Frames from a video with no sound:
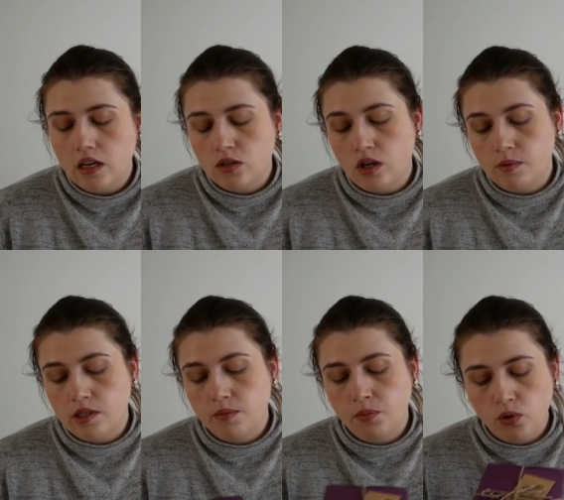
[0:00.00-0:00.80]
So I'm
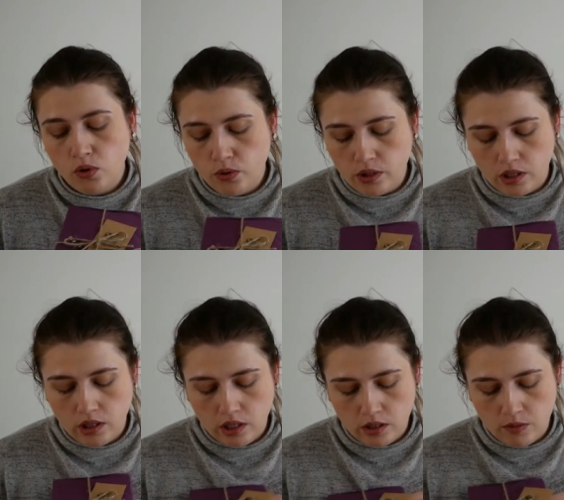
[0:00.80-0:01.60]

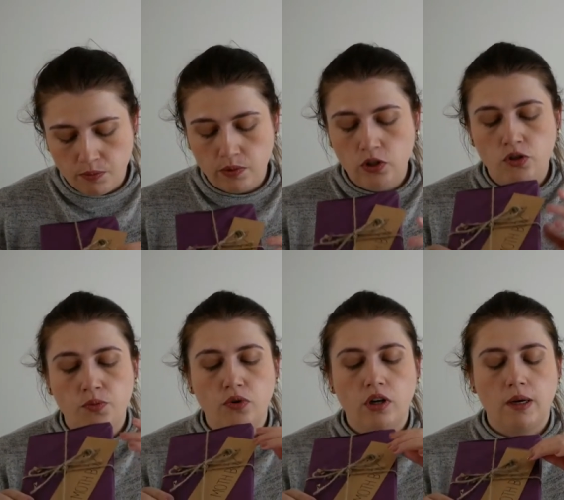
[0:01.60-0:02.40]
supposing that each
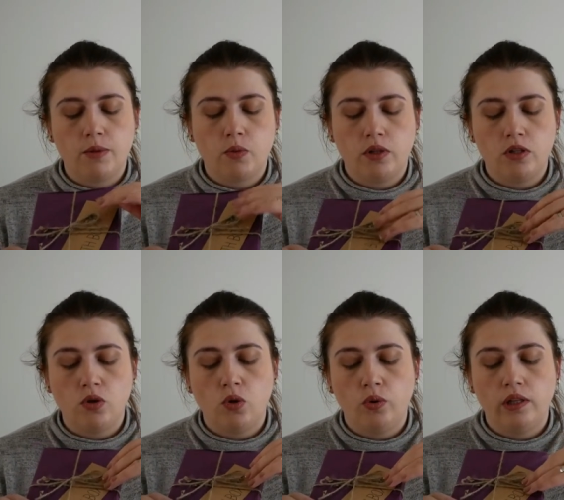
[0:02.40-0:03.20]
book comes with its
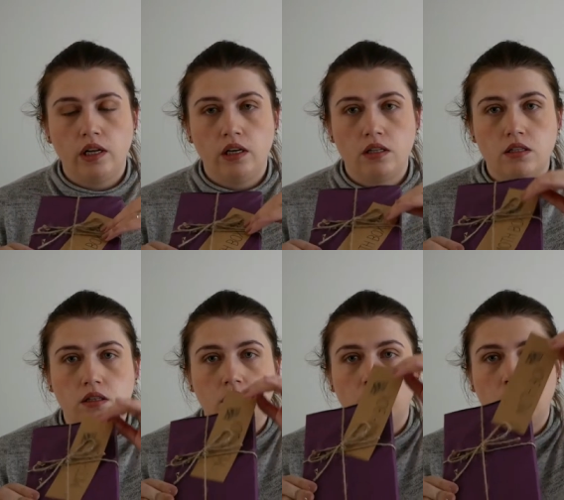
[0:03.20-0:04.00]
own
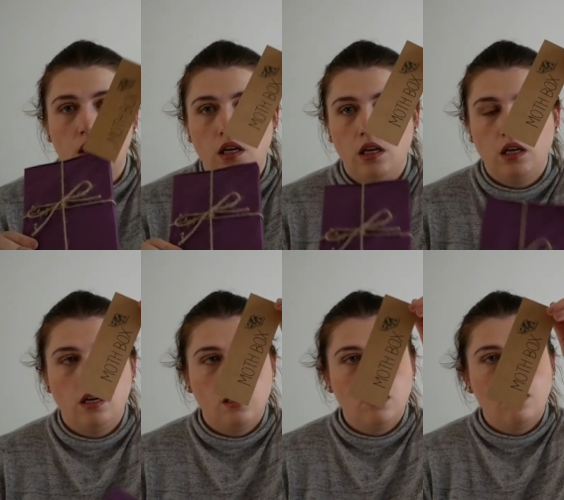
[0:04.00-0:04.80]
little
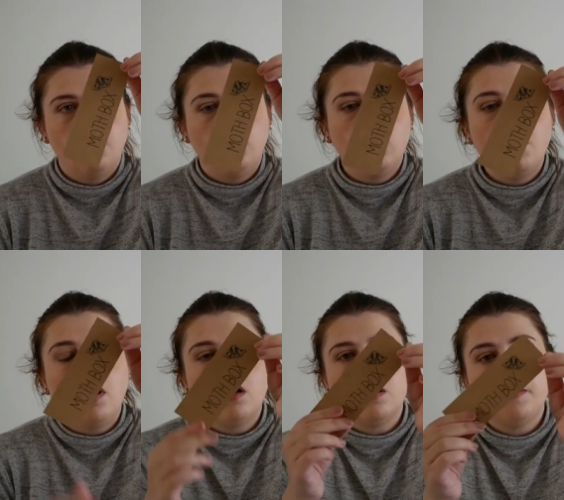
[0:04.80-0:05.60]

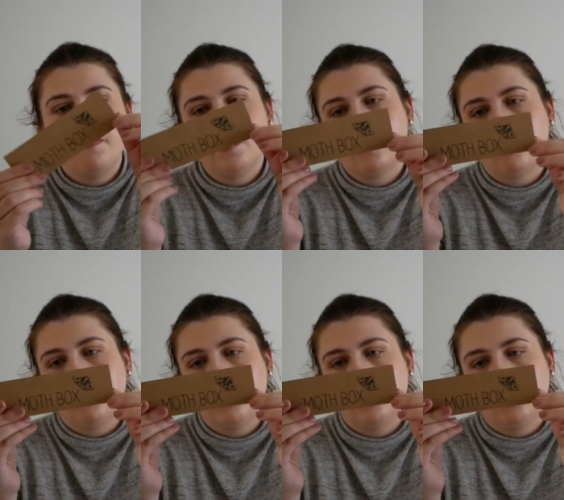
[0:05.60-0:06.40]
bookmark. So I'm
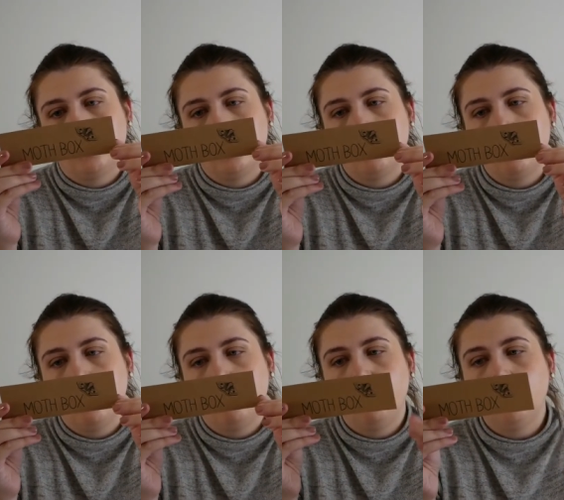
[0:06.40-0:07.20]
going to start with a
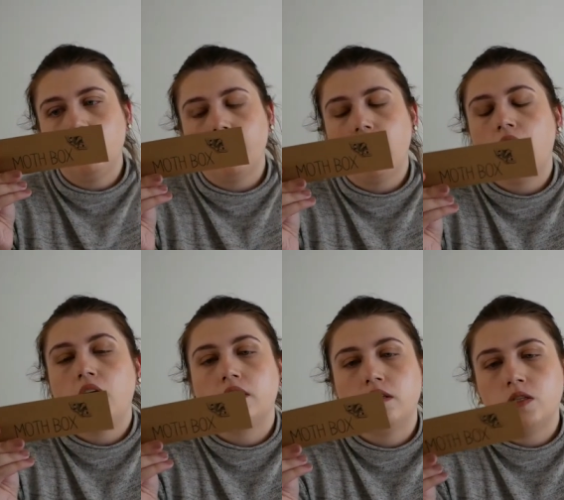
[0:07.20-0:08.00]
small book.
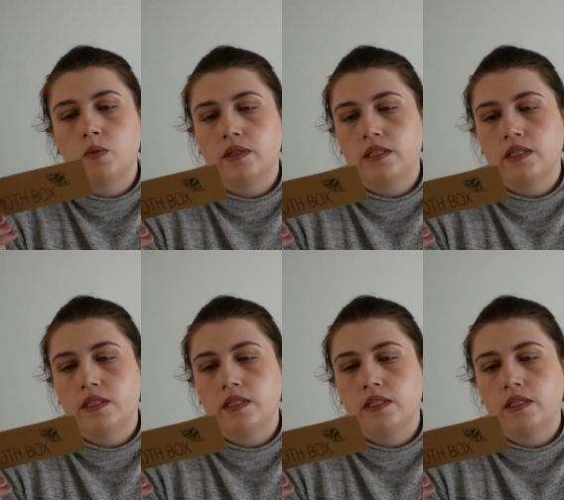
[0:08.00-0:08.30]
And this one